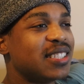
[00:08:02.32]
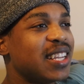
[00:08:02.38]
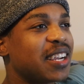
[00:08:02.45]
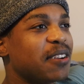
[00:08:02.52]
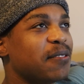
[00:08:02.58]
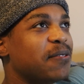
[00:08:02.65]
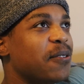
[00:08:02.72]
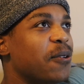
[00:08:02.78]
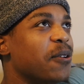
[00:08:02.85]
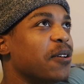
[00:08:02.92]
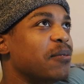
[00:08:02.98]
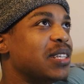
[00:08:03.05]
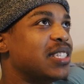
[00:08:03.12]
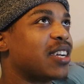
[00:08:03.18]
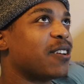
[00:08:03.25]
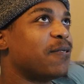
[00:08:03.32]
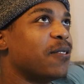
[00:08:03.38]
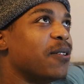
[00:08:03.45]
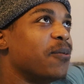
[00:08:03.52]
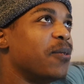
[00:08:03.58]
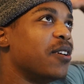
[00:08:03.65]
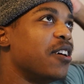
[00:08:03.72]
second form was
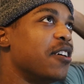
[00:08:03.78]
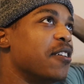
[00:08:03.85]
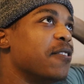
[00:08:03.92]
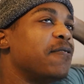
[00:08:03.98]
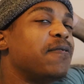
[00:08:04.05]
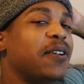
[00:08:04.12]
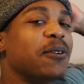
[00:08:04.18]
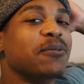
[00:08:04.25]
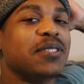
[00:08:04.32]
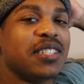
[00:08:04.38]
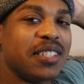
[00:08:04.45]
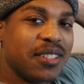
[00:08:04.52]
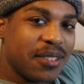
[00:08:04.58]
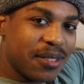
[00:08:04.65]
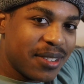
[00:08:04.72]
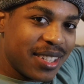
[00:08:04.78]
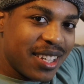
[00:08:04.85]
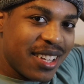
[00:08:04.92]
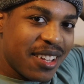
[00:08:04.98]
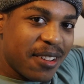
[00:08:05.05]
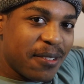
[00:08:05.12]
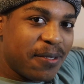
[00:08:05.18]
Floatzel.
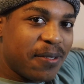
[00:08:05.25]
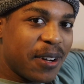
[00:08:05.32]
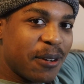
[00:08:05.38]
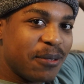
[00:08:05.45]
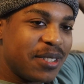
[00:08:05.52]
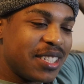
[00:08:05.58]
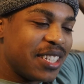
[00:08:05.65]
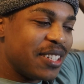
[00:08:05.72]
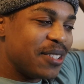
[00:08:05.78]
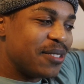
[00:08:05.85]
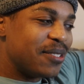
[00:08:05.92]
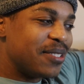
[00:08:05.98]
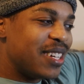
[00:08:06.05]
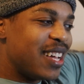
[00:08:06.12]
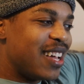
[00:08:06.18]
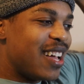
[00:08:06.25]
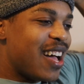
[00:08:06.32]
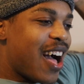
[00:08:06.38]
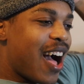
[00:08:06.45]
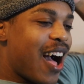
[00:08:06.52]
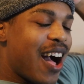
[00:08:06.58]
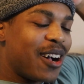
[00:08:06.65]
Floatzel,
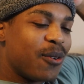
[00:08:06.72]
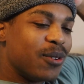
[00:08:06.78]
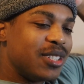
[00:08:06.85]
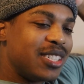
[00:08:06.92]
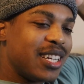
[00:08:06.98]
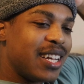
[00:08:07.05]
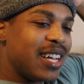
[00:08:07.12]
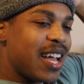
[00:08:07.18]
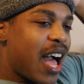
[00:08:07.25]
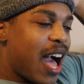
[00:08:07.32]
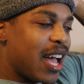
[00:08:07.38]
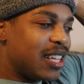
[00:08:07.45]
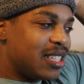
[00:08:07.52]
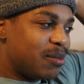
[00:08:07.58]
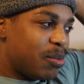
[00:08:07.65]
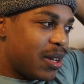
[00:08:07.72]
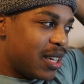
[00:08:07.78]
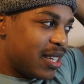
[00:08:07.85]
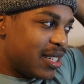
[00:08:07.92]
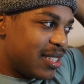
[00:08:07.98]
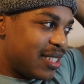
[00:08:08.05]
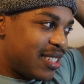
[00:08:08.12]
Aqua Jet, Ice
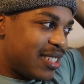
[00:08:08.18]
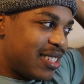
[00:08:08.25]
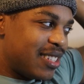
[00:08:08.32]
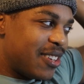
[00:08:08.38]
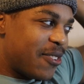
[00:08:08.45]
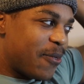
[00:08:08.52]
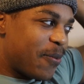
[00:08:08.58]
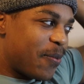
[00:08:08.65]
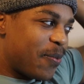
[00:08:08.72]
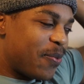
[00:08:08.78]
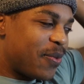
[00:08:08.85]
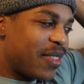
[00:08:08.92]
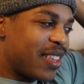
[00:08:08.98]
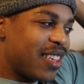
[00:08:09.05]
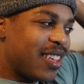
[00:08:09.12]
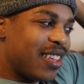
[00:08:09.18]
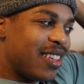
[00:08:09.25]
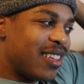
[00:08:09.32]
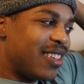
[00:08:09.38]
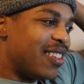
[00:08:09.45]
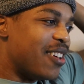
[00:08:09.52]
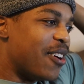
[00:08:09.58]
Punch,
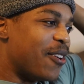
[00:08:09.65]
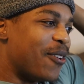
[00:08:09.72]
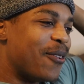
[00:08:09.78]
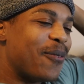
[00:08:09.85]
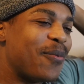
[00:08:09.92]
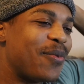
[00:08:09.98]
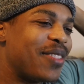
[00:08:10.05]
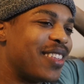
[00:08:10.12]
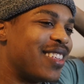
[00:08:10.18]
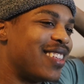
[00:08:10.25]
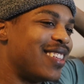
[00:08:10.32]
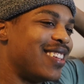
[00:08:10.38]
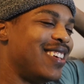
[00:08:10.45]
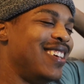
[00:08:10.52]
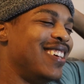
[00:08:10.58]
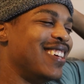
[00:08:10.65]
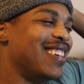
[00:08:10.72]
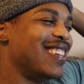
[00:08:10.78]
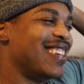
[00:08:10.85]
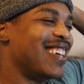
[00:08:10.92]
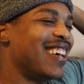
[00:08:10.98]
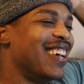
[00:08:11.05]
yo.
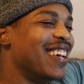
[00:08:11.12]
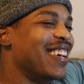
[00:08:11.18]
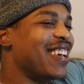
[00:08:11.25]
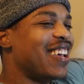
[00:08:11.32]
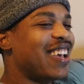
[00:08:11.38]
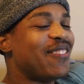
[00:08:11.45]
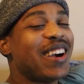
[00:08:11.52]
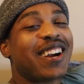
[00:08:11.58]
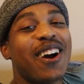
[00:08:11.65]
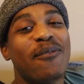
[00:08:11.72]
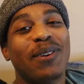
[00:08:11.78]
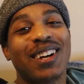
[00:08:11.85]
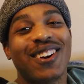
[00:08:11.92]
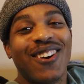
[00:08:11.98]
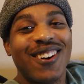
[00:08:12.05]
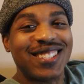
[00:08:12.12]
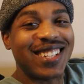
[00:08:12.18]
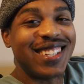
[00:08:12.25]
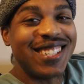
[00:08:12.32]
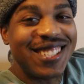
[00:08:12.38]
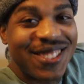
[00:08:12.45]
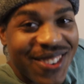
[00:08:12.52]
If I come across
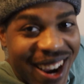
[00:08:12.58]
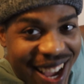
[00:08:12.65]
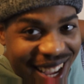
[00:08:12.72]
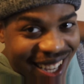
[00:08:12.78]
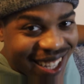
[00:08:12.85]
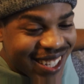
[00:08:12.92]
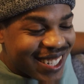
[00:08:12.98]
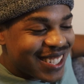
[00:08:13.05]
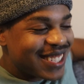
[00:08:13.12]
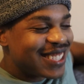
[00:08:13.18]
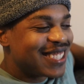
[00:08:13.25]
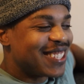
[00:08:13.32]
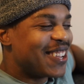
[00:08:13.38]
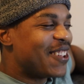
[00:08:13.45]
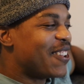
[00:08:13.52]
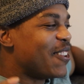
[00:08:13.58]
any dragons,